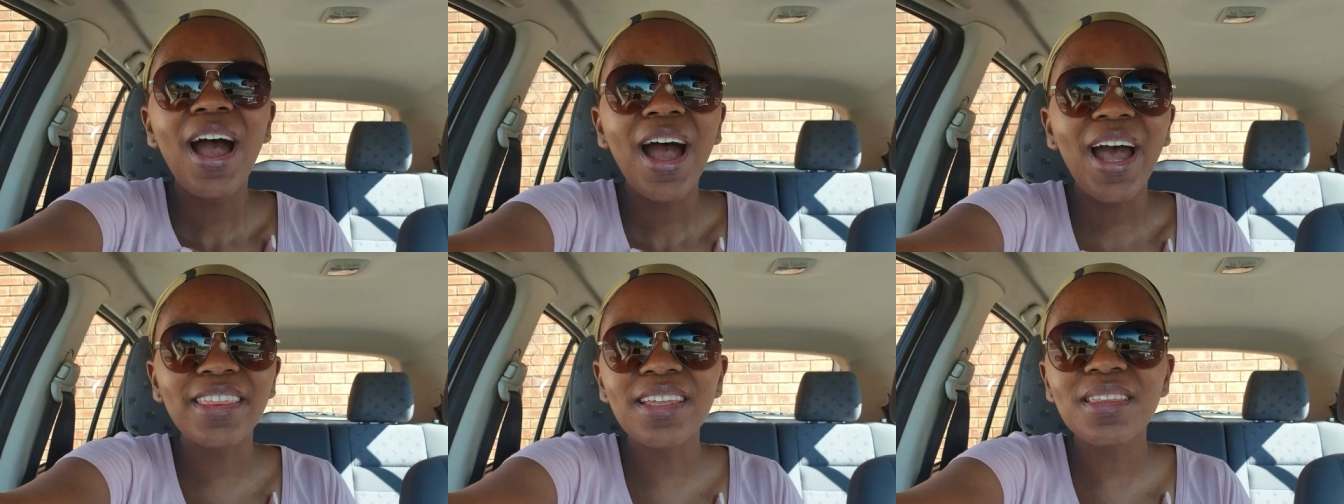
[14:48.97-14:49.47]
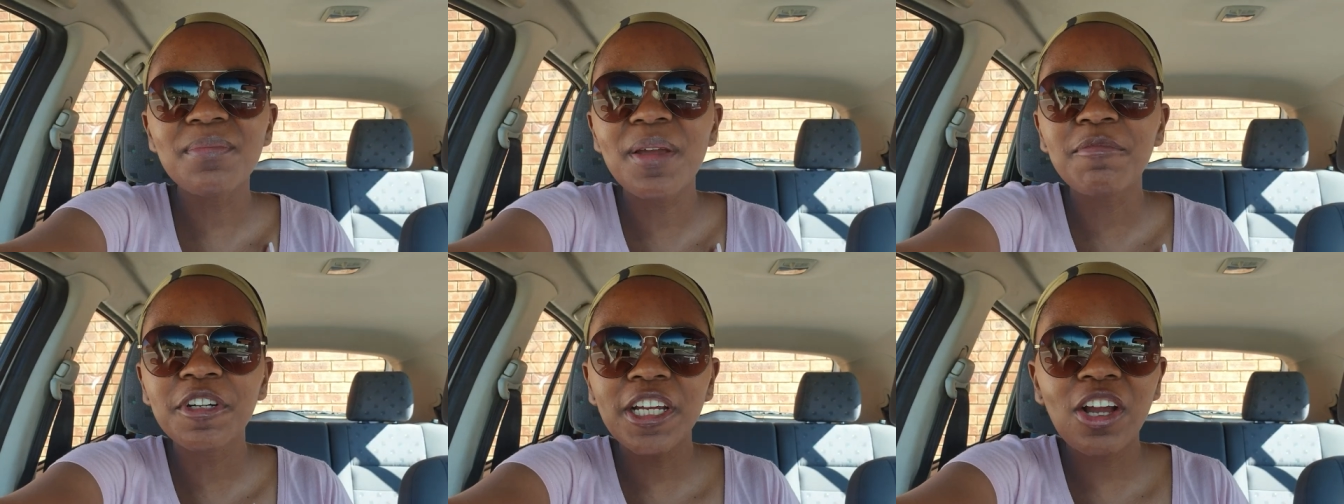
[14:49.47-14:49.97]
I think the
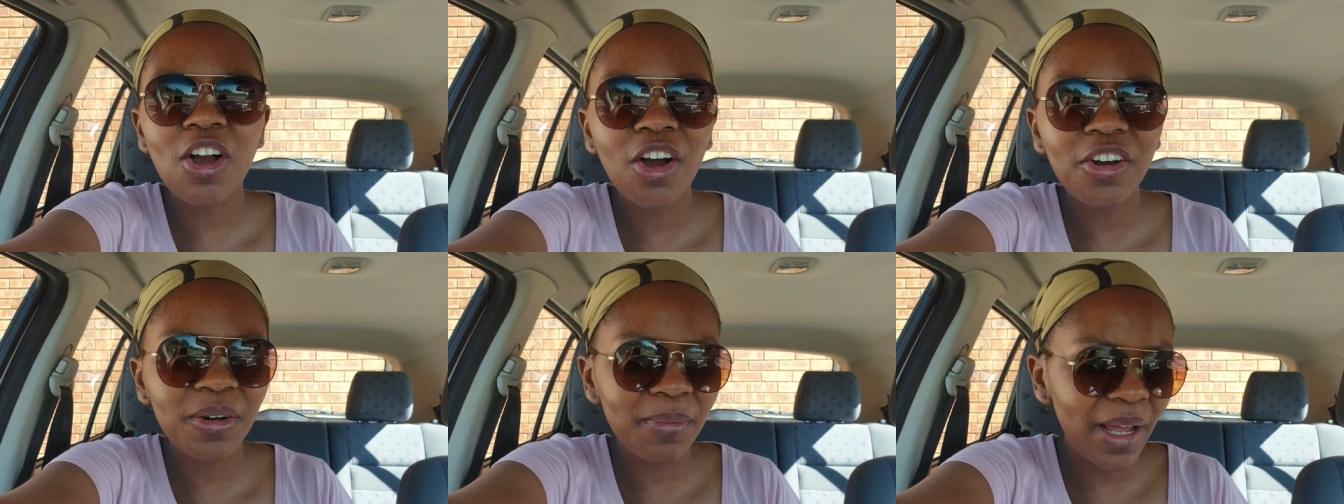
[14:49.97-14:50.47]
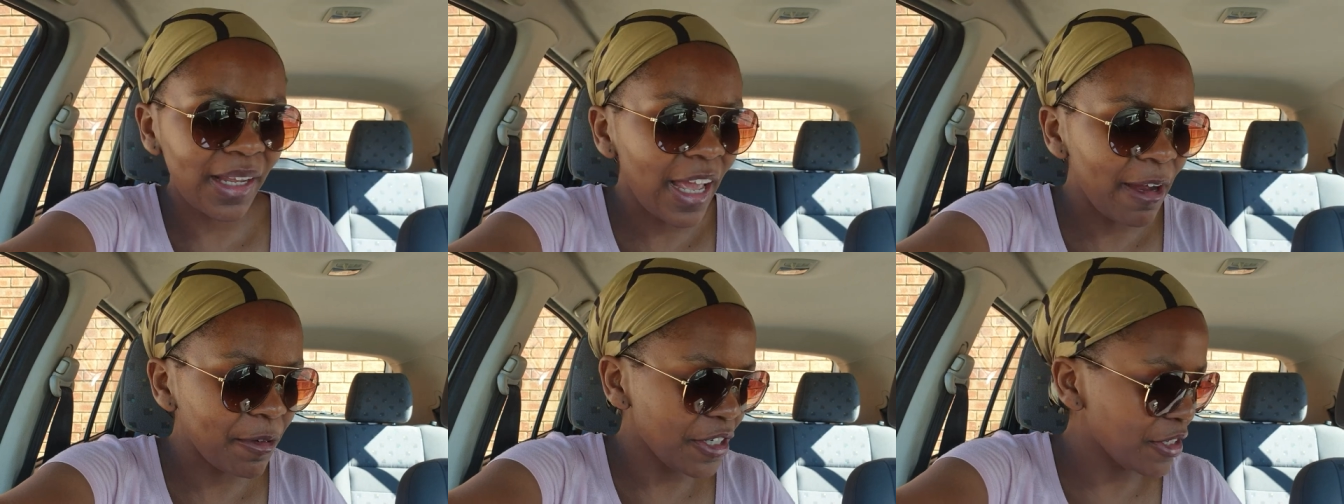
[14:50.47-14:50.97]
memory card on my
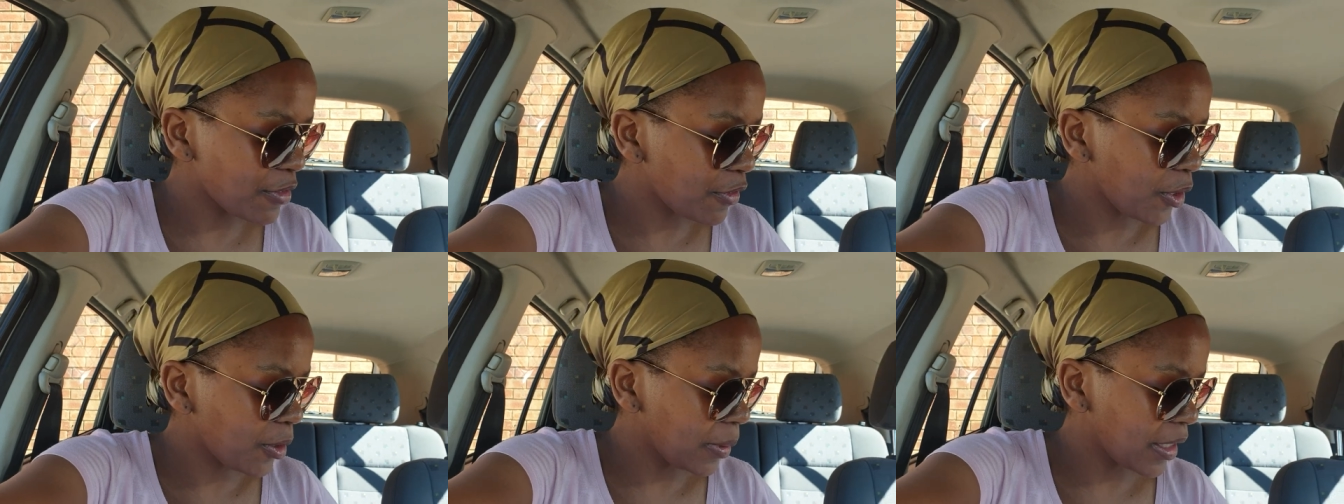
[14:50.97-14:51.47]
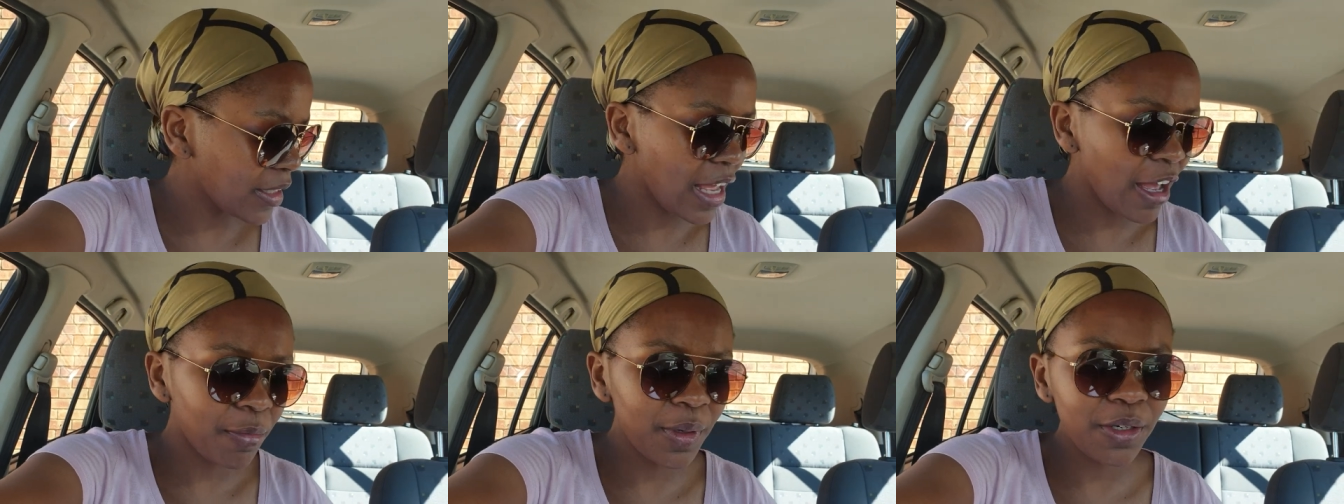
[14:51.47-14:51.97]
camera is full because
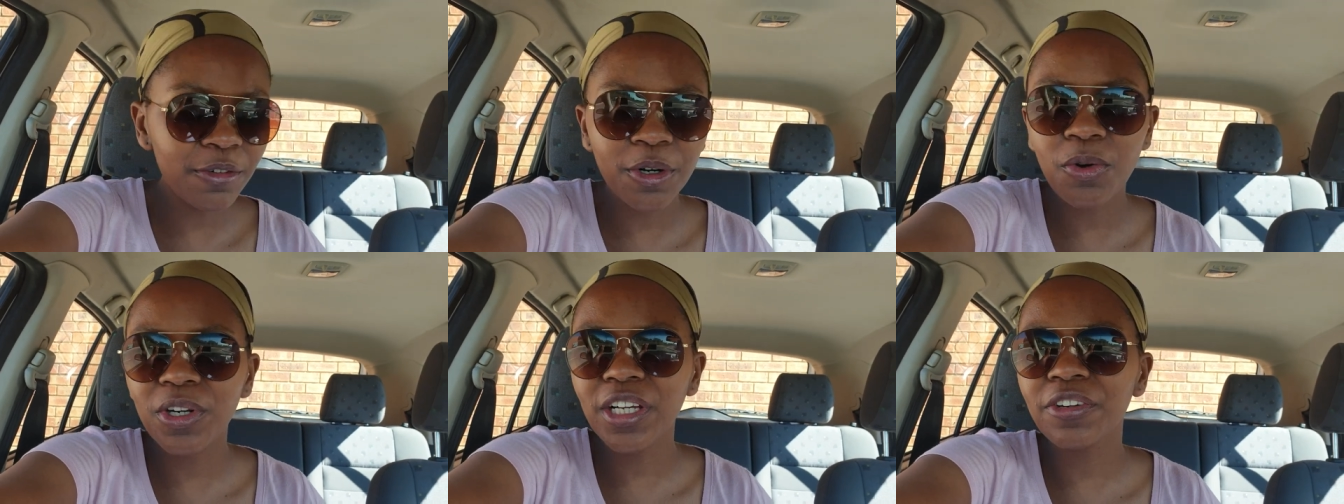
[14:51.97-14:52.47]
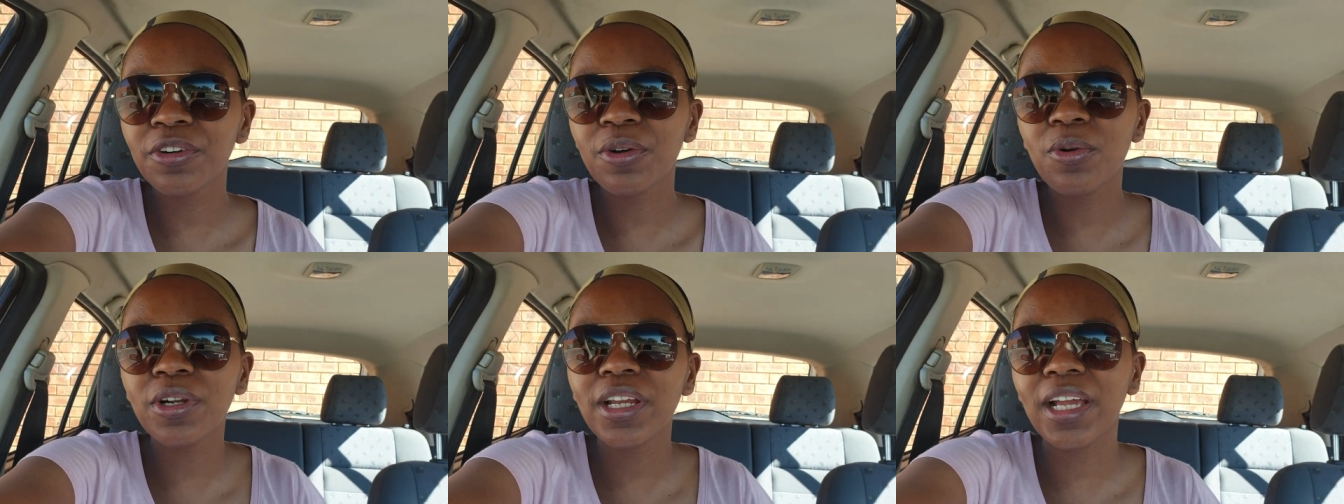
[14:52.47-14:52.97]
I've been recording and
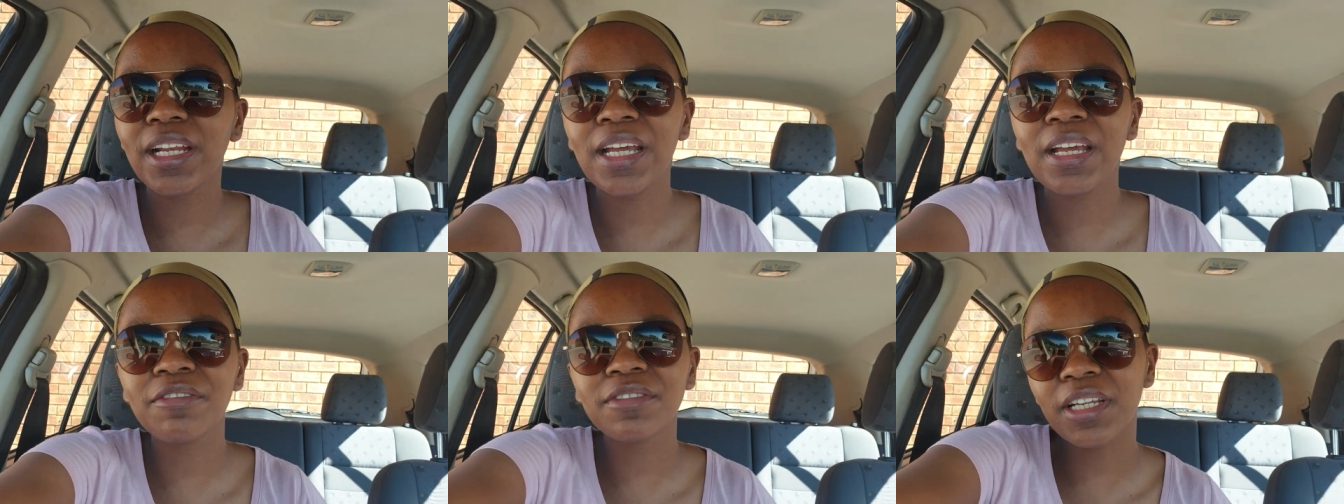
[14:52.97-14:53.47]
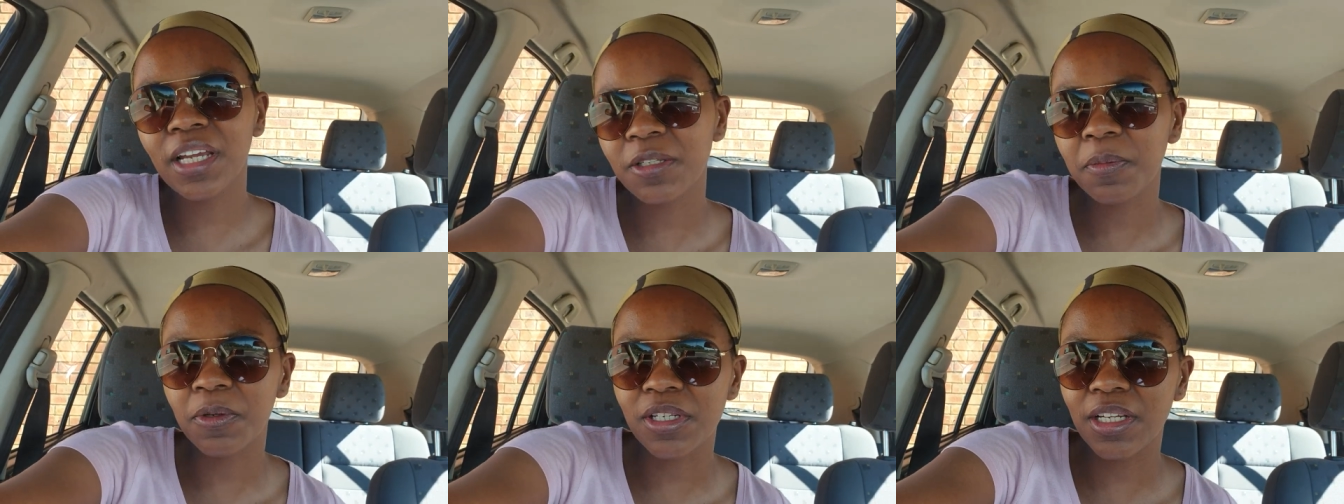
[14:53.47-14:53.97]
recording and I haven't
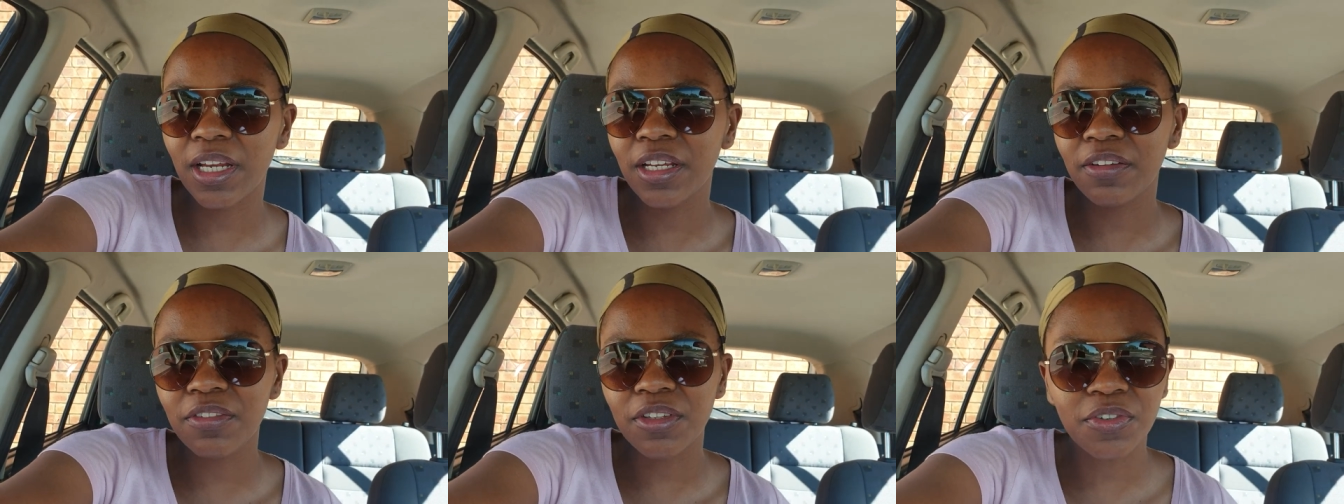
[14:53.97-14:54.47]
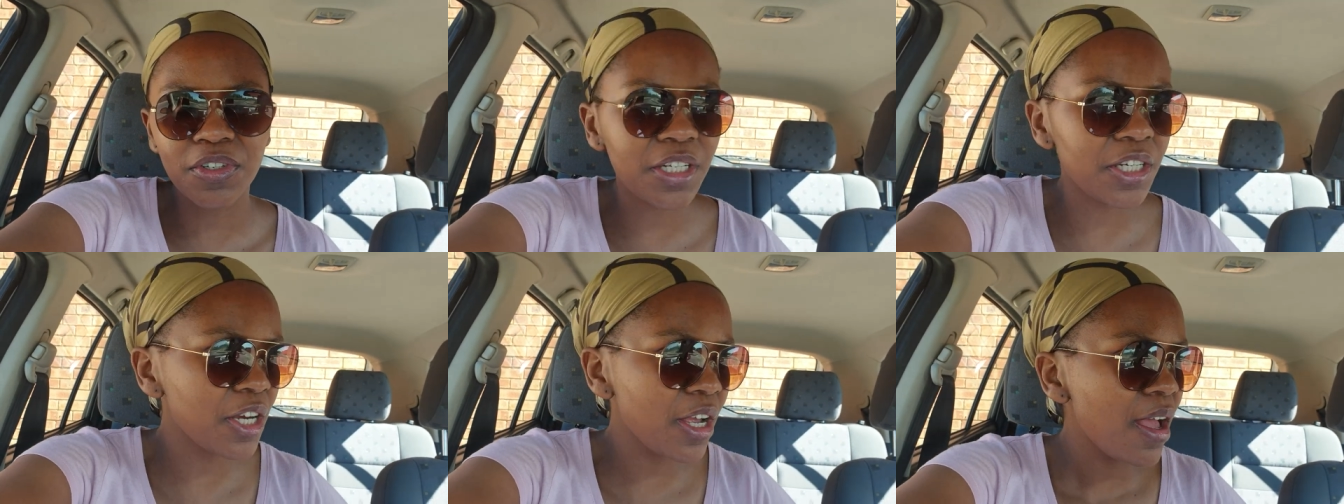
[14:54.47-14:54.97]
exported any of this
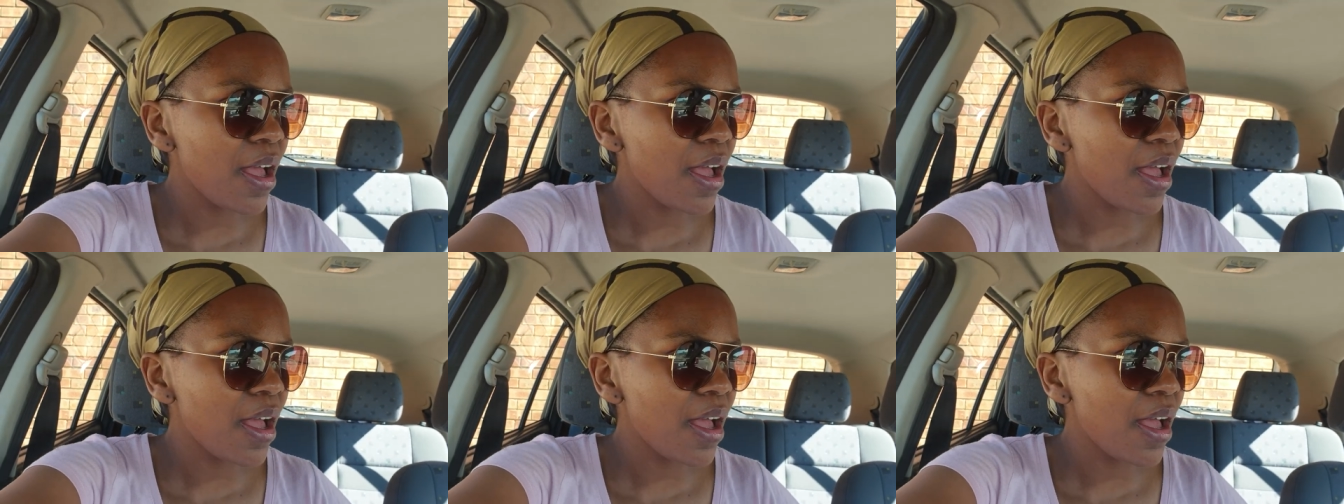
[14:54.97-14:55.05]
footage.